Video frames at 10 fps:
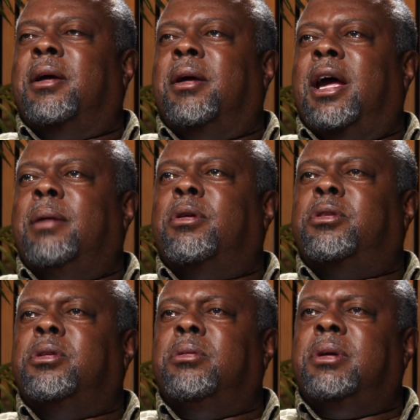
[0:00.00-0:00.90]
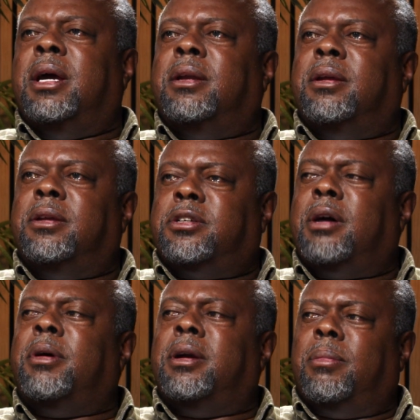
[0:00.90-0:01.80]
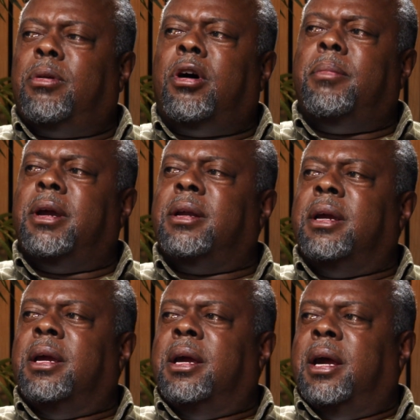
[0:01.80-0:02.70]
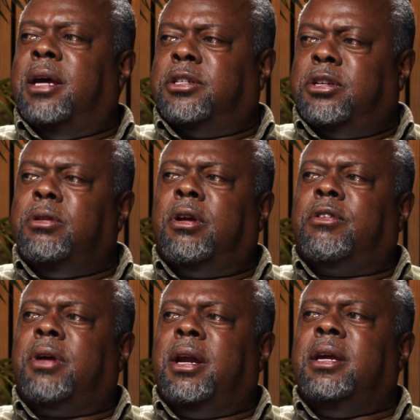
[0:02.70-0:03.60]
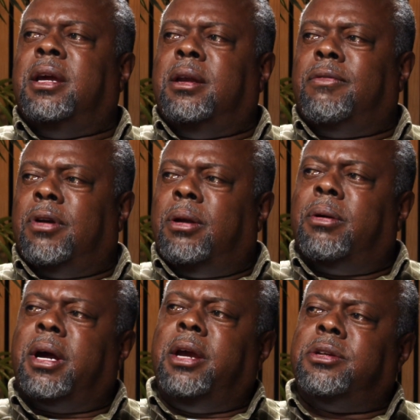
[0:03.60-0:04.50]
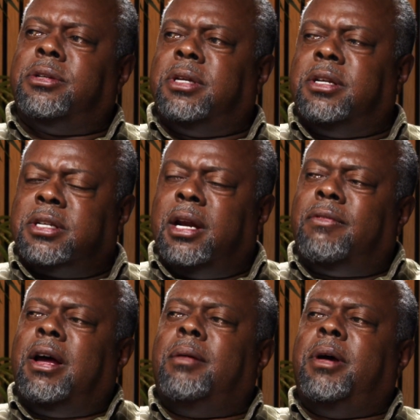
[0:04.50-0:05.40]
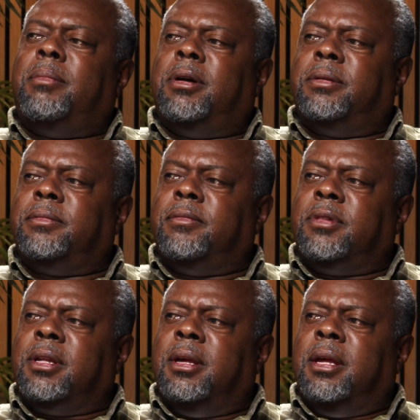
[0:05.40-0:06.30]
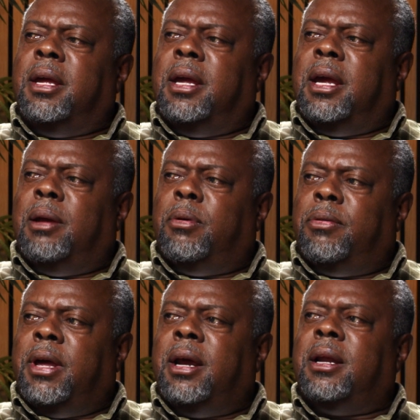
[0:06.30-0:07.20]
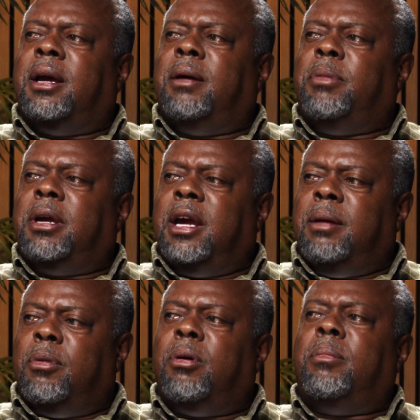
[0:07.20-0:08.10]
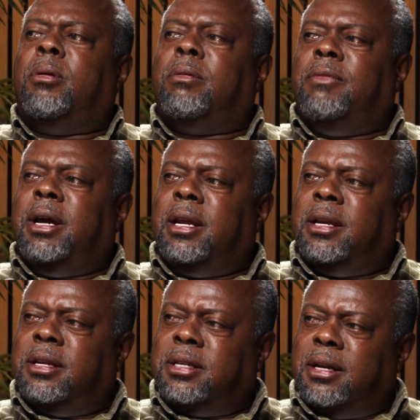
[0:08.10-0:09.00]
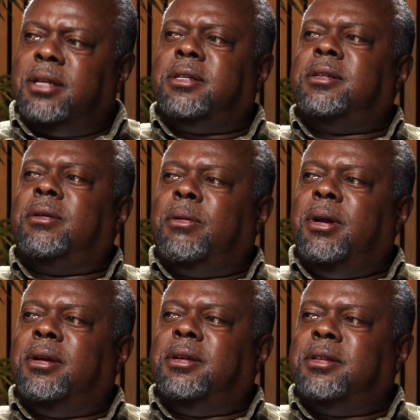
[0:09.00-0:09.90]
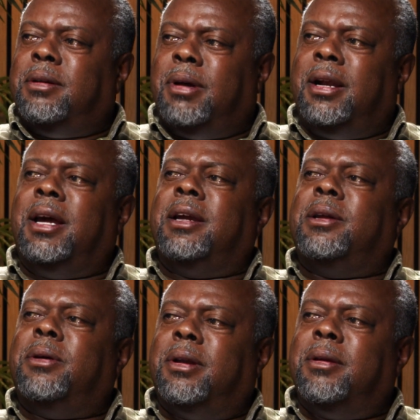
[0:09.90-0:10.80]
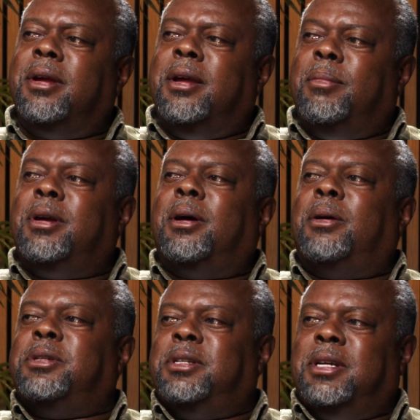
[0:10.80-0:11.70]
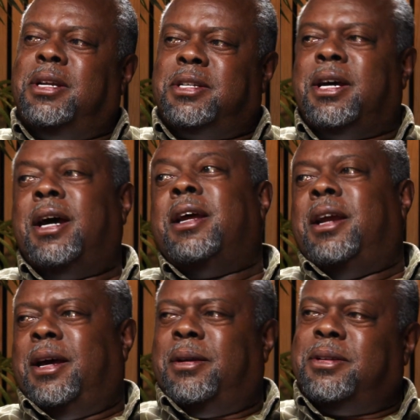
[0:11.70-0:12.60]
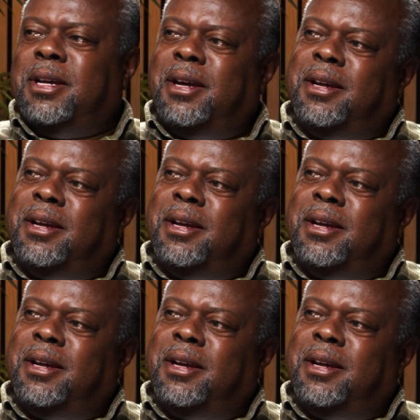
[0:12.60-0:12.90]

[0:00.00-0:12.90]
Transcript: able to get summer employment as a student trainee in different locations in the state of Alabama. And with that, I became more motivated and say, this is a career, this is something I like doing, because it's inside and outside.